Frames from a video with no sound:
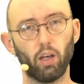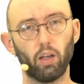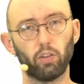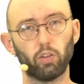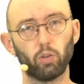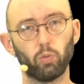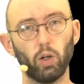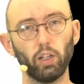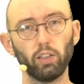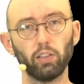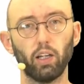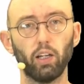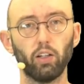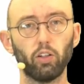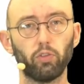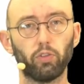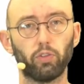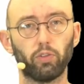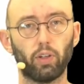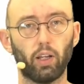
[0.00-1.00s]
So what
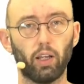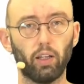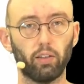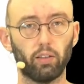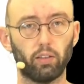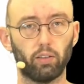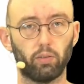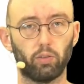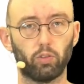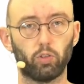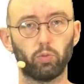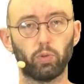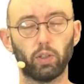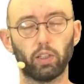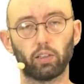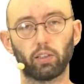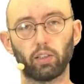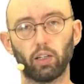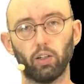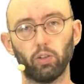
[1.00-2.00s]
kind of data do we
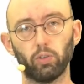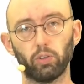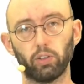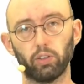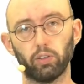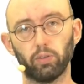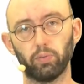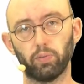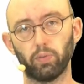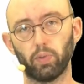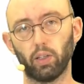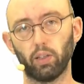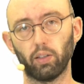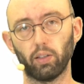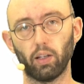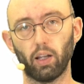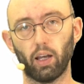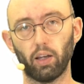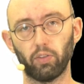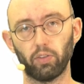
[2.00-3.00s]
encounter in
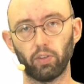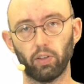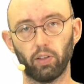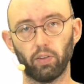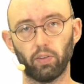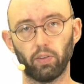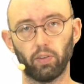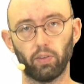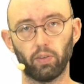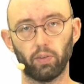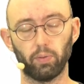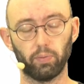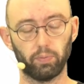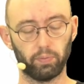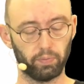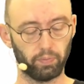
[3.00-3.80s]
the life sciences?